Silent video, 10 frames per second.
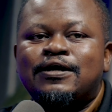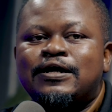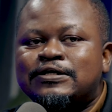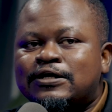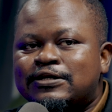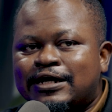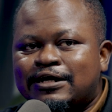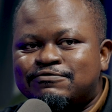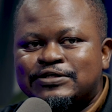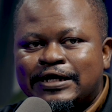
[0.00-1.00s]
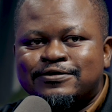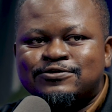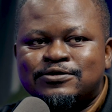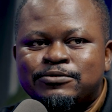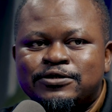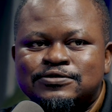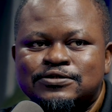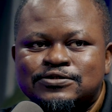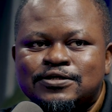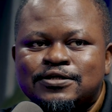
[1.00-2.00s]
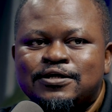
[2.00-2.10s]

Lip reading: on our lives and communities.